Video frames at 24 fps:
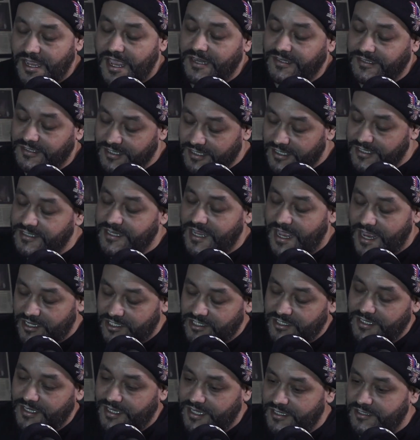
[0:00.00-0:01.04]
does
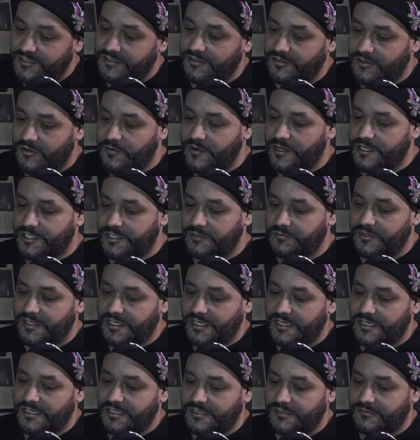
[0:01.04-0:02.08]
actually answer the question,
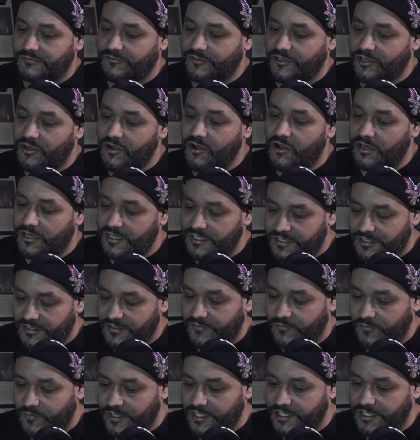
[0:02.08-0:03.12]
because regardless
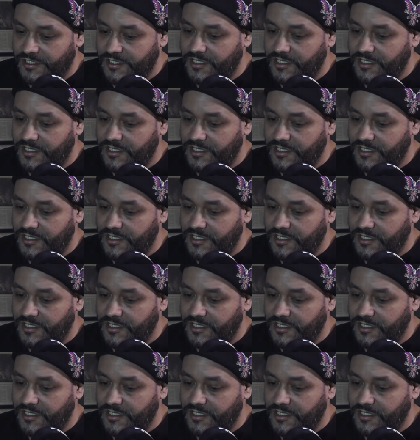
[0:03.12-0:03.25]
of which